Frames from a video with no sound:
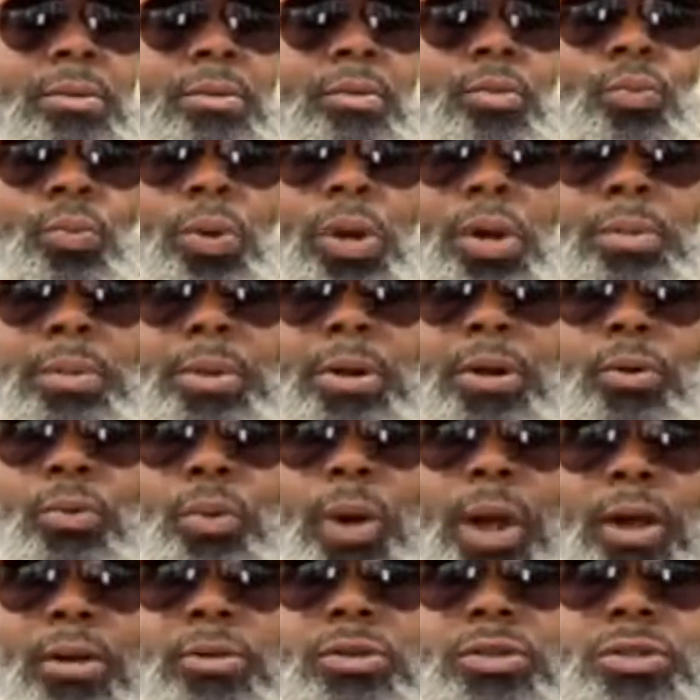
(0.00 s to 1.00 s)
women
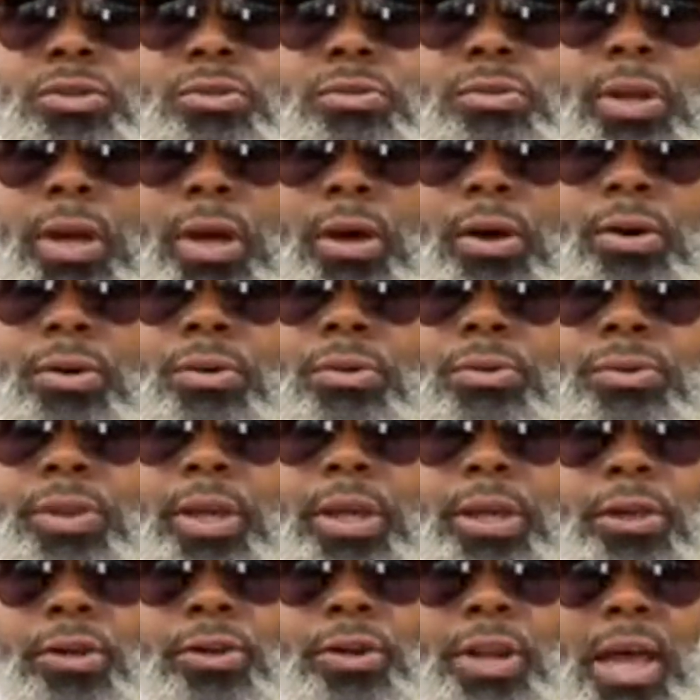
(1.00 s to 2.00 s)
around you know that
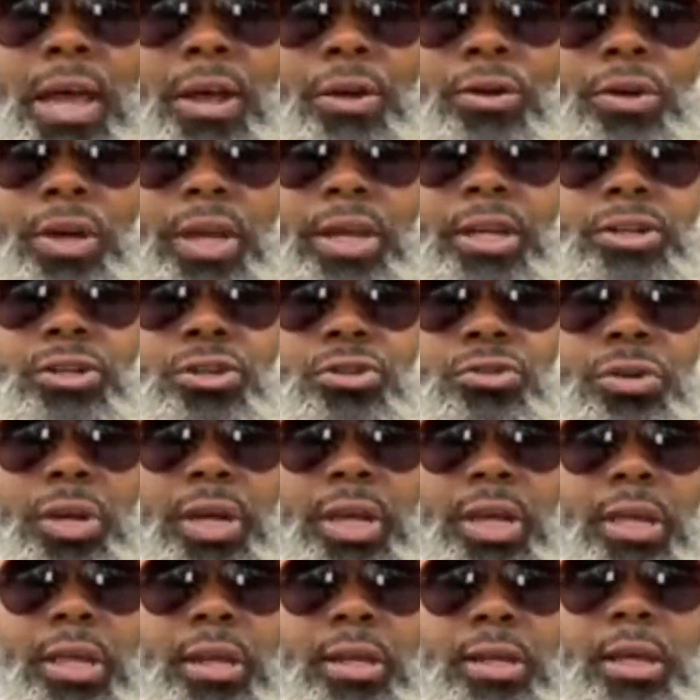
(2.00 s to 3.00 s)
you're not going to get
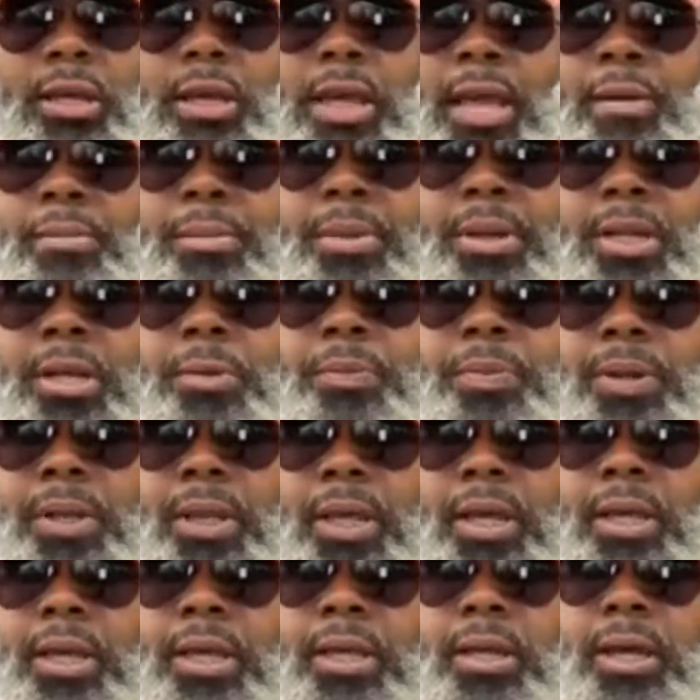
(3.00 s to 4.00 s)
tricked and
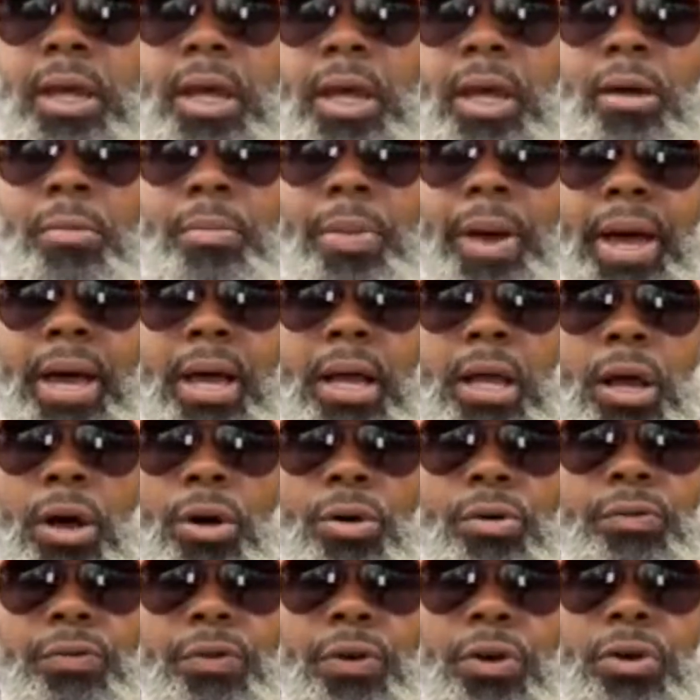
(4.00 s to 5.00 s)
manipulated by a
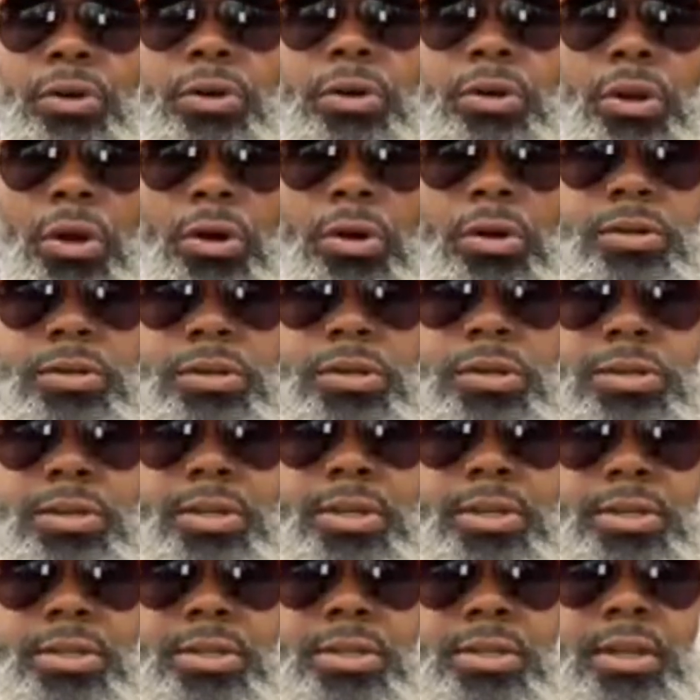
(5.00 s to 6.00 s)
covert
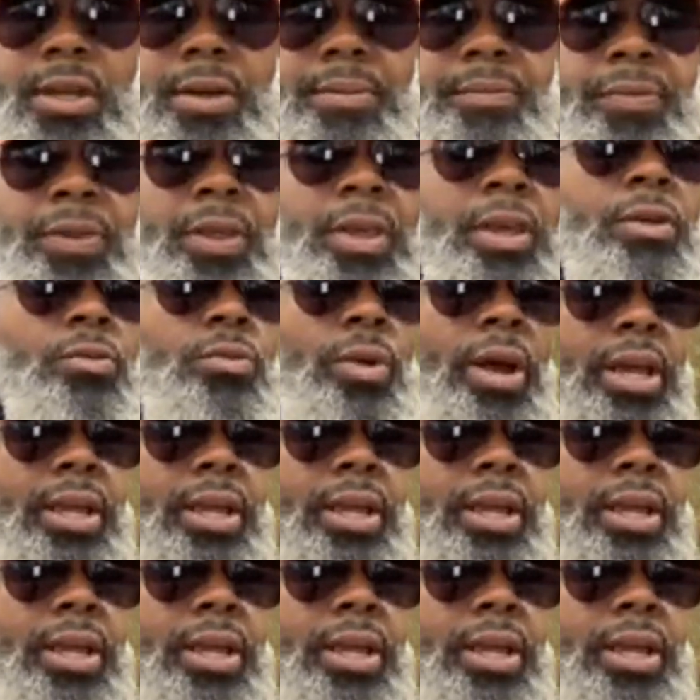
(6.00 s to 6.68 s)
narcissist, right?